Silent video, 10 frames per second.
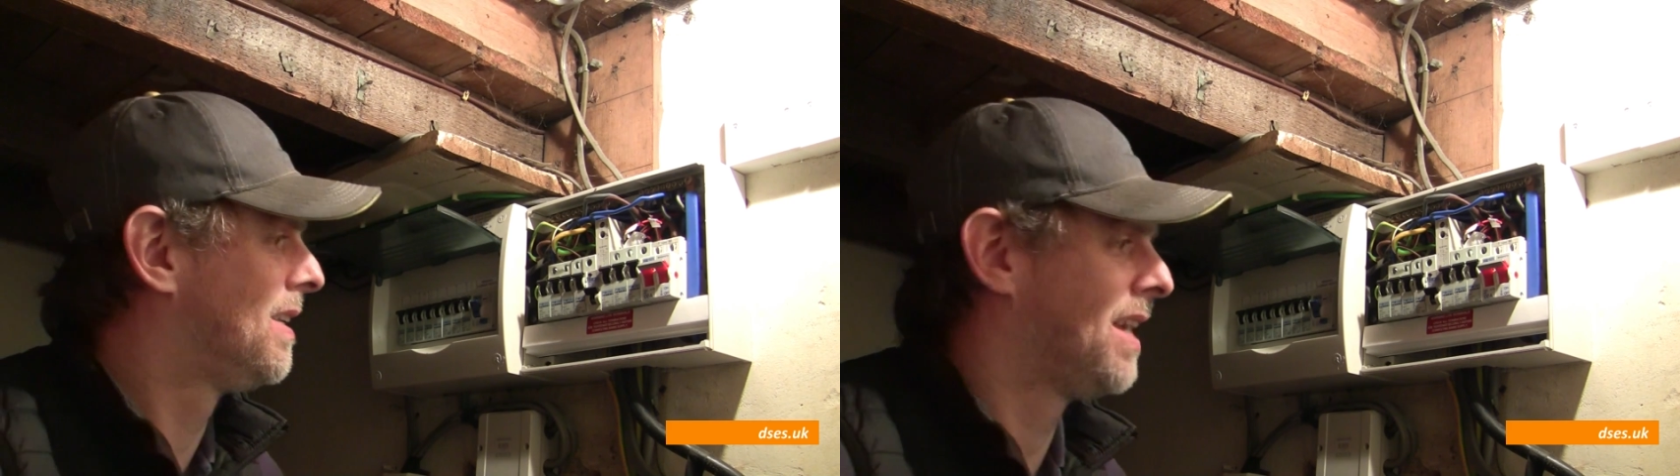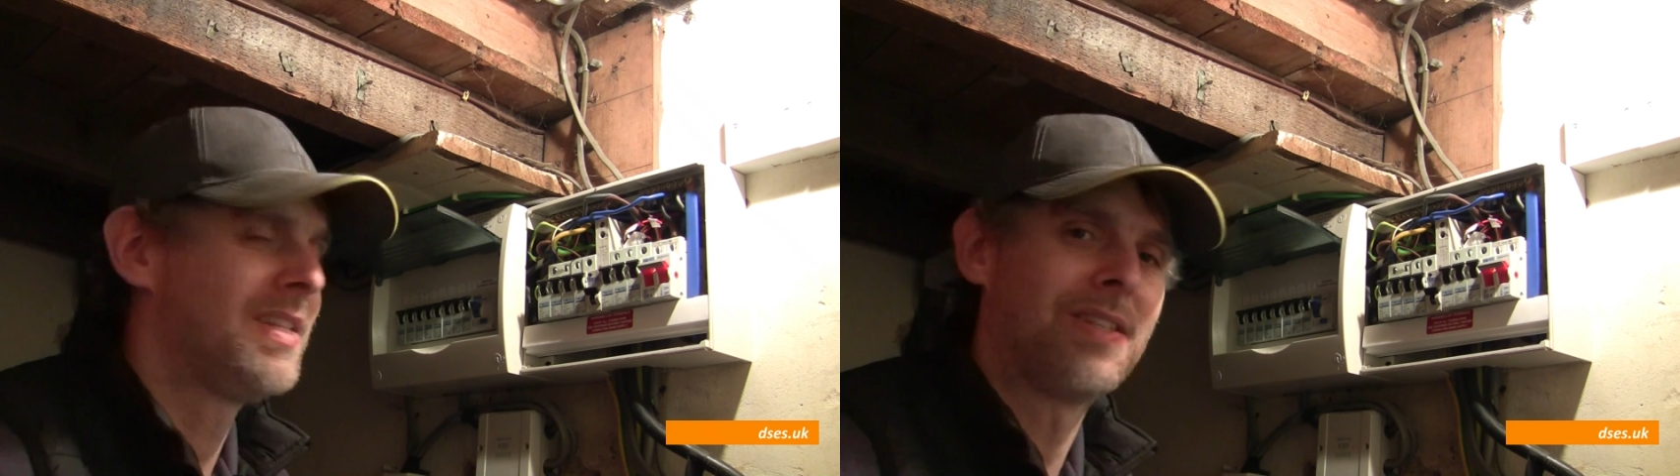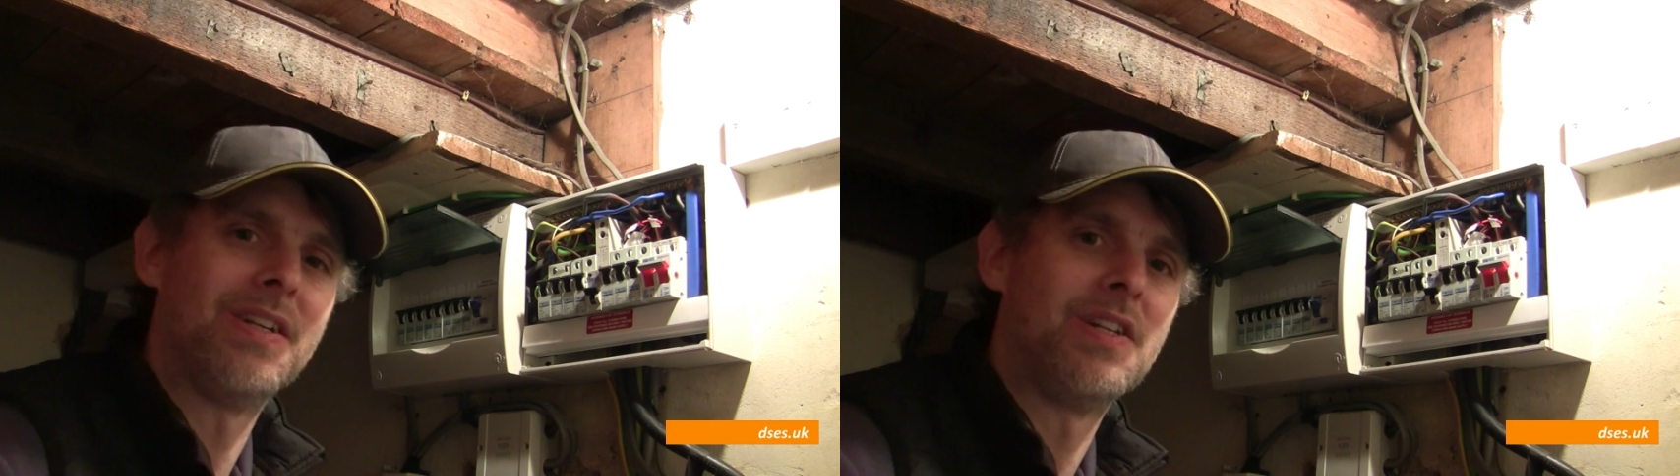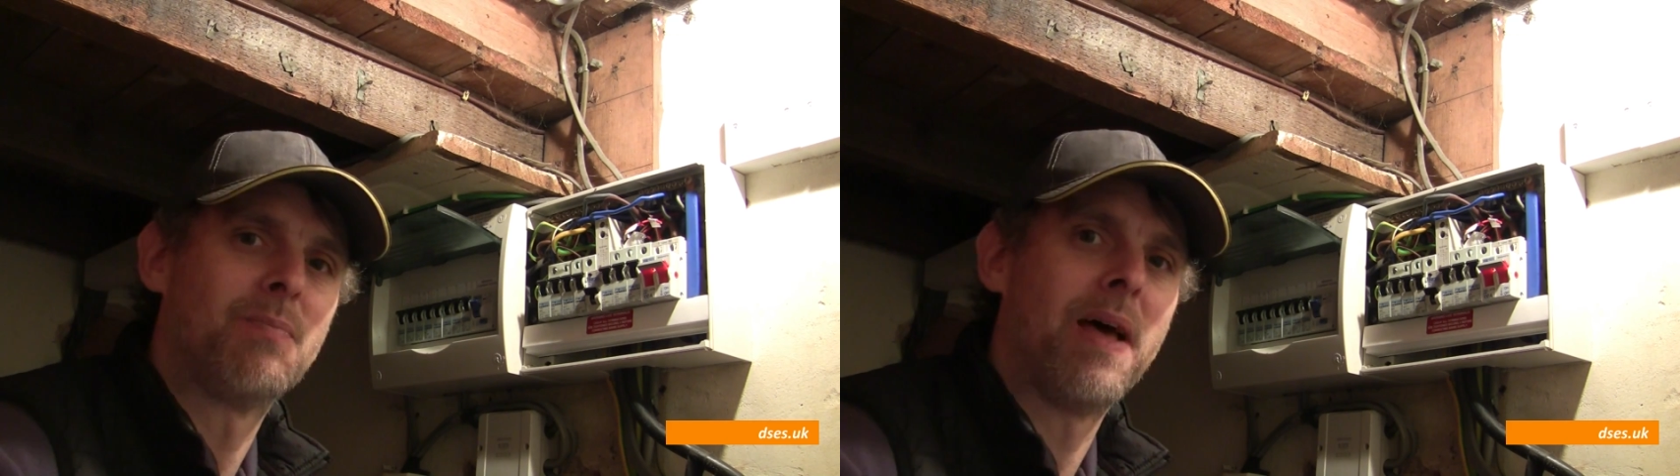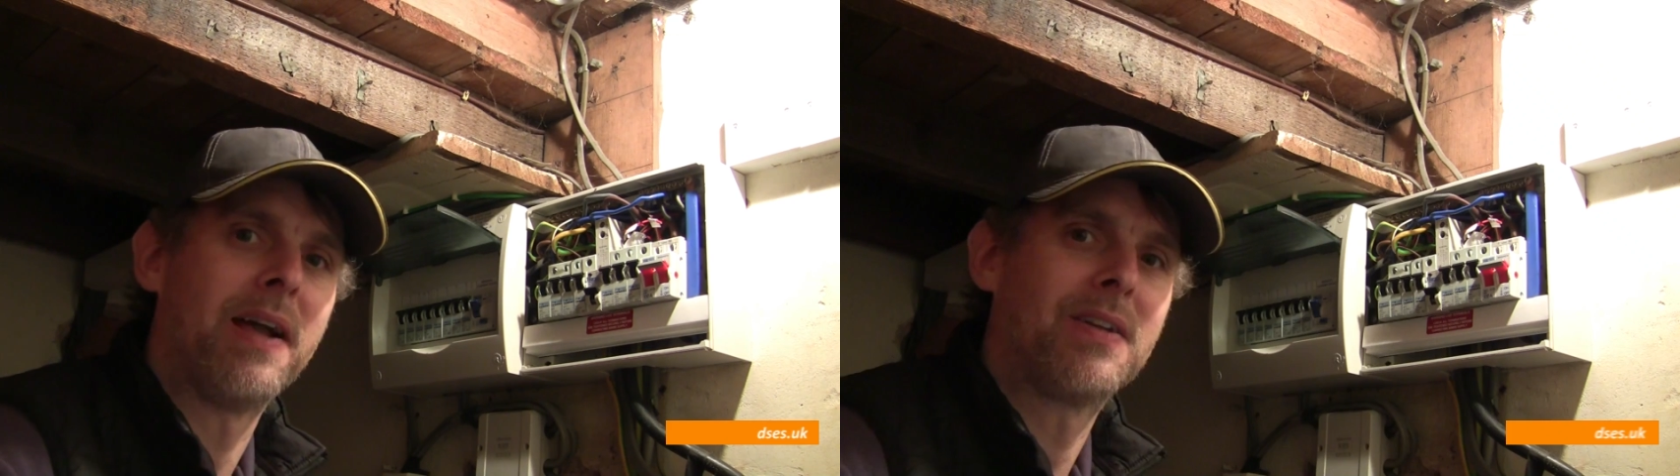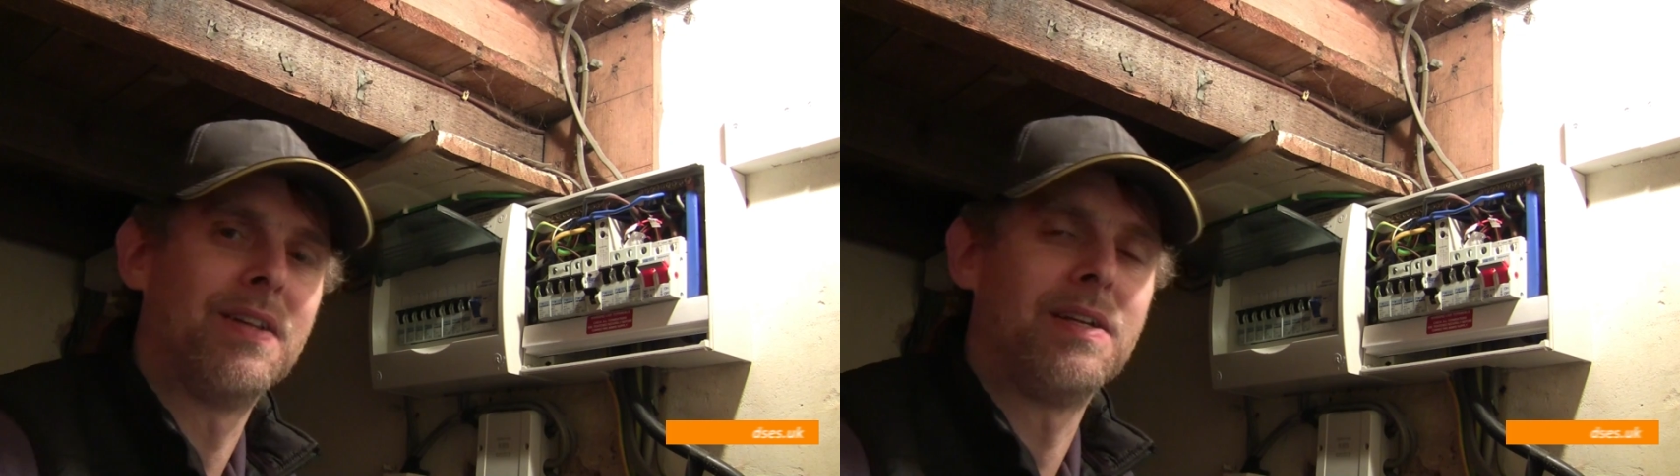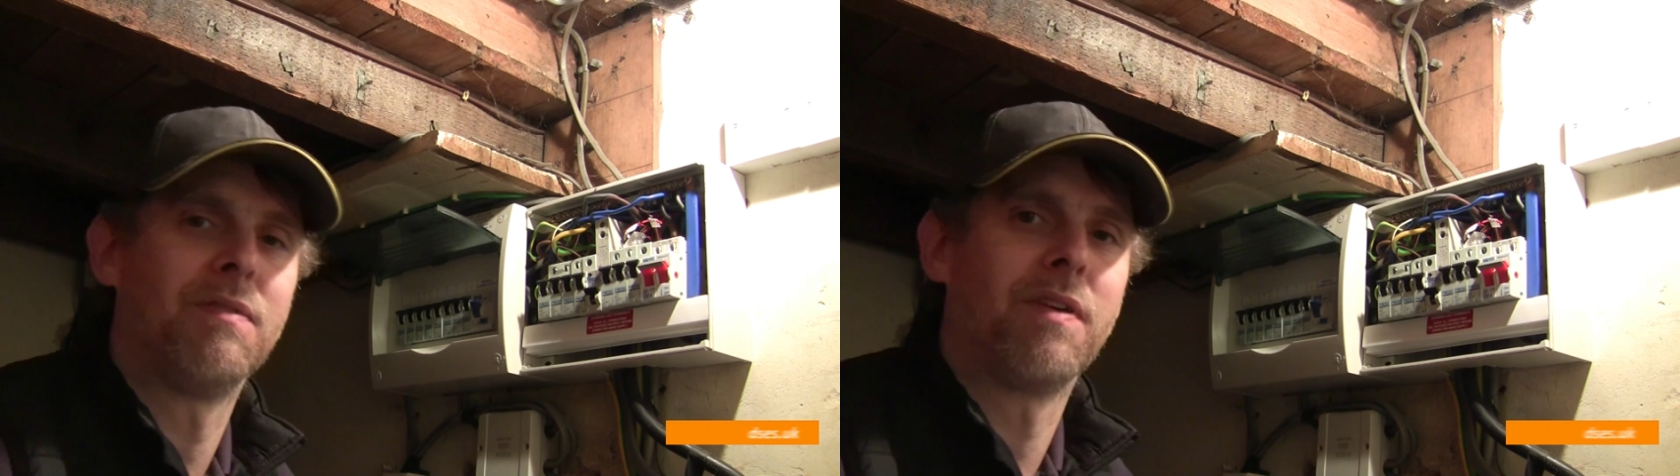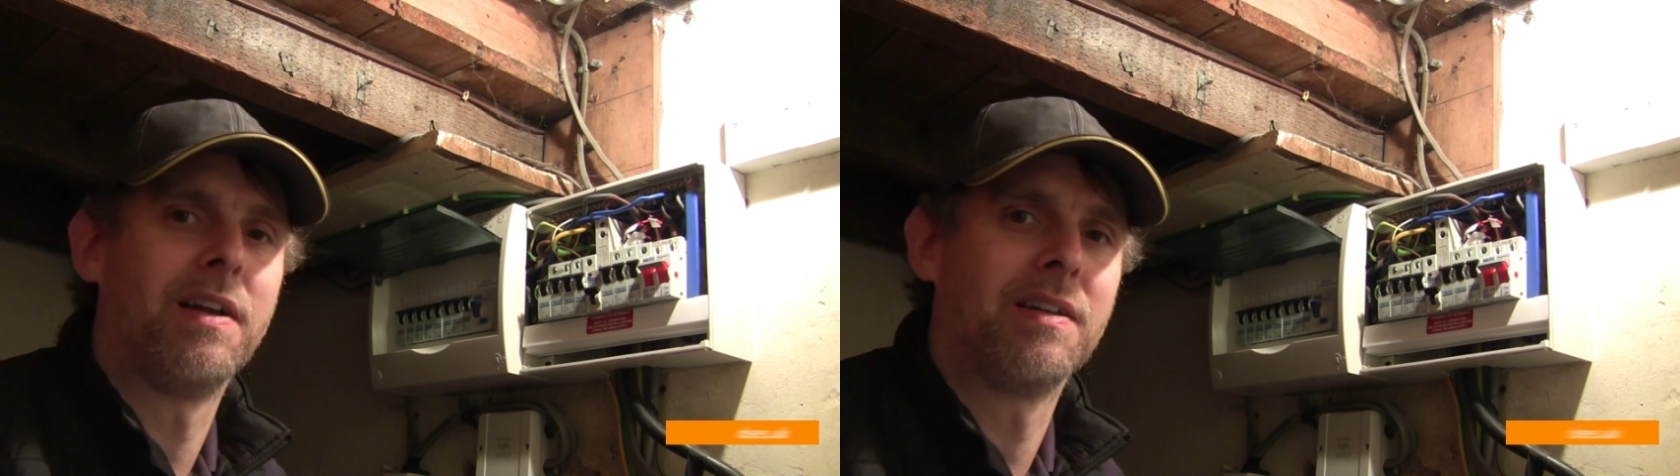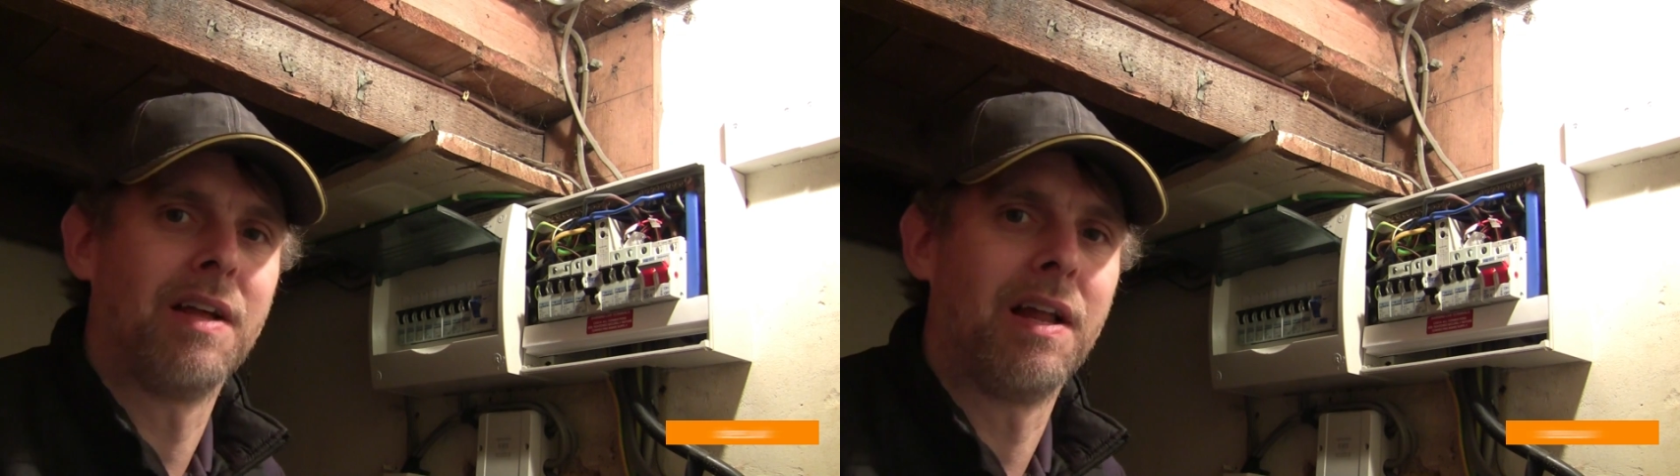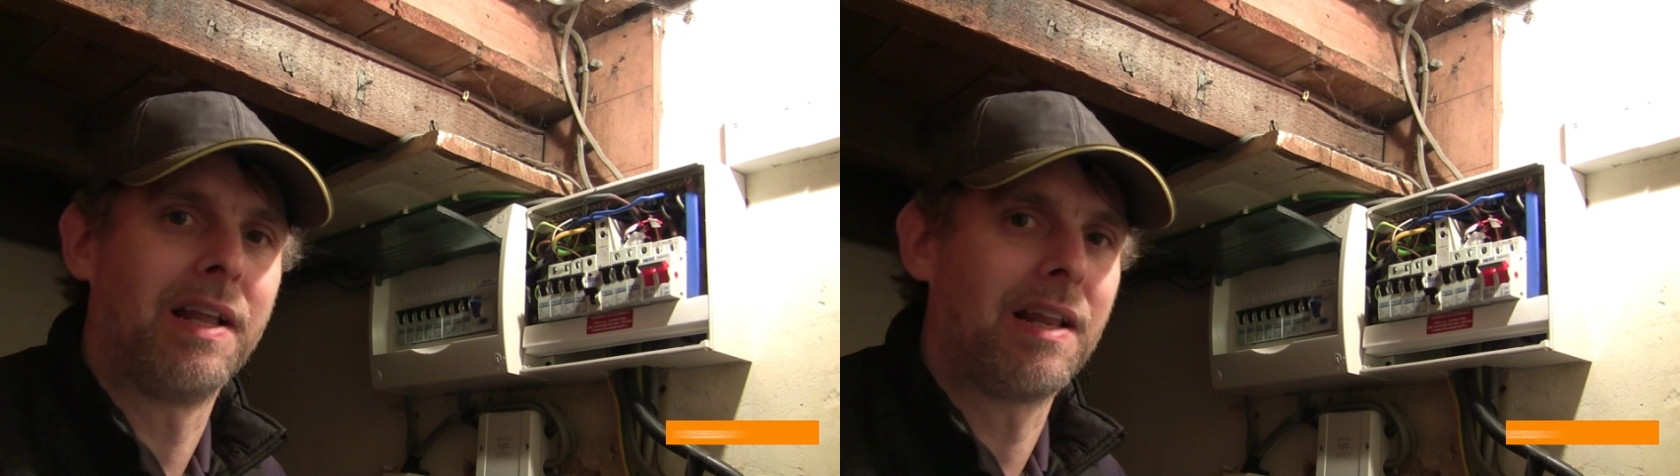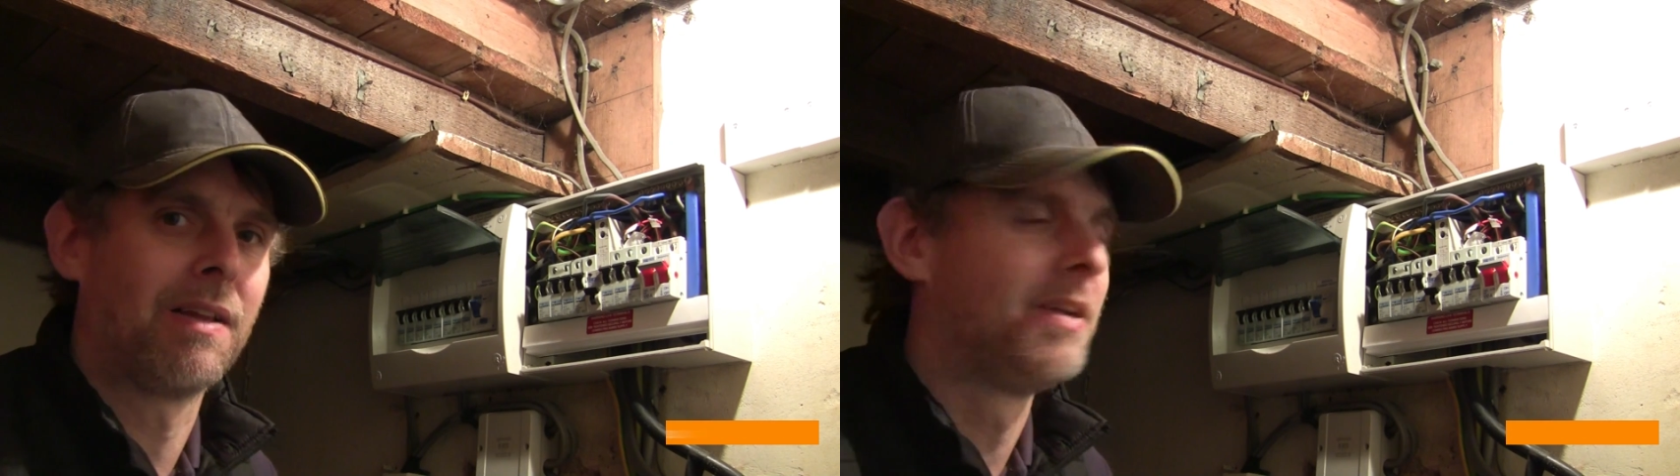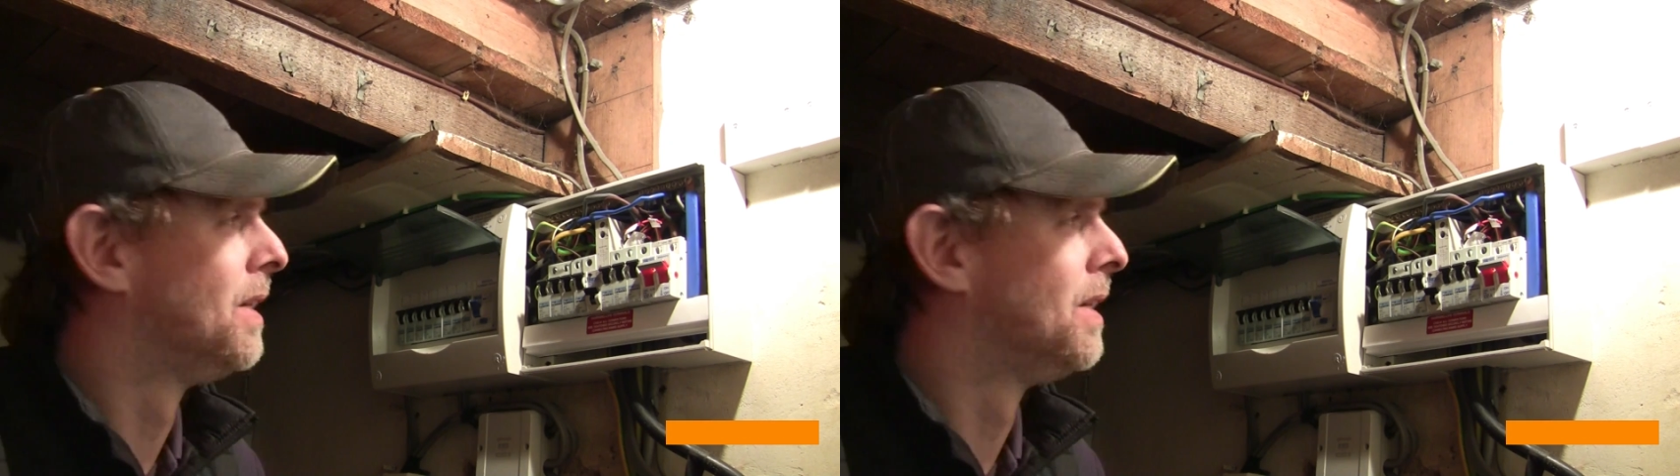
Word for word: test and inspect, and then you find a, little